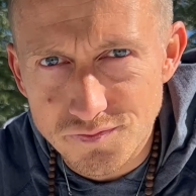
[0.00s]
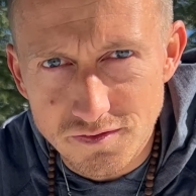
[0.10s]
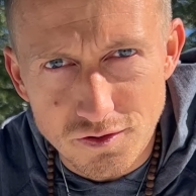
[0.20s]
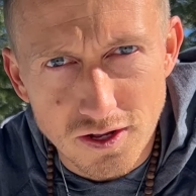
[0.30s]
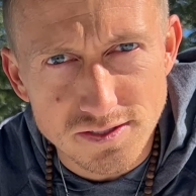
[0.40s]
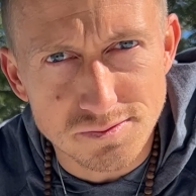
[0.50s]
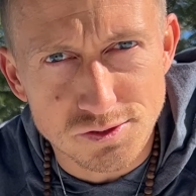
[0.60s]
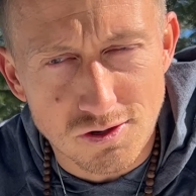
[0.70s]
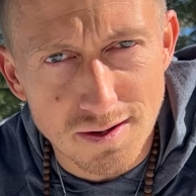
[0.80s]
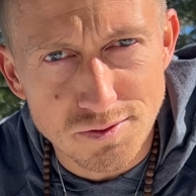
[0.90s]
If you're not
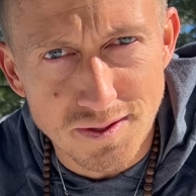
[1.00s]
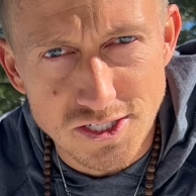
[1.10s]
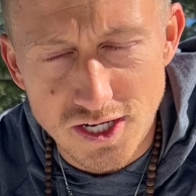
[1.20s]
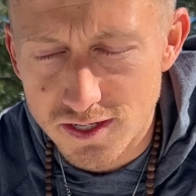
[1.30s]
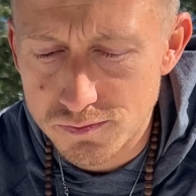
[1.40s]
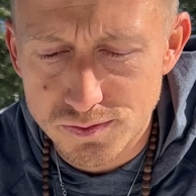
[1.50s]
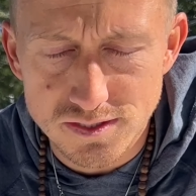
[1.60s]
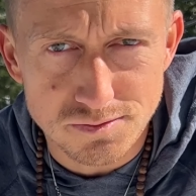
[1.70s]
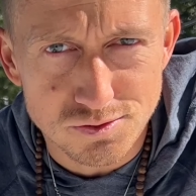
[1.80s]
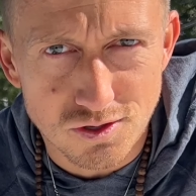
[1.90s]
subscribed to my channel, please
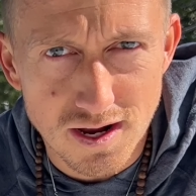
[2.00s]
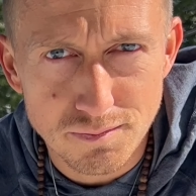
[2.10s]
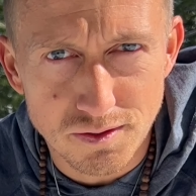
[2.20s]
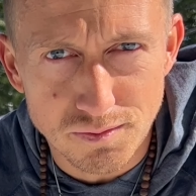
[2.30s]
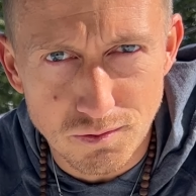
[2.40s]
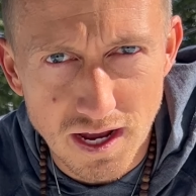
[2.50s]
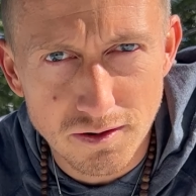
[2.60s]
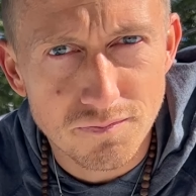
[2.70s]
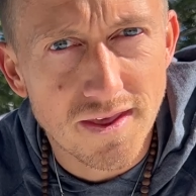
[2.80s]
subscribe. That'd be rad.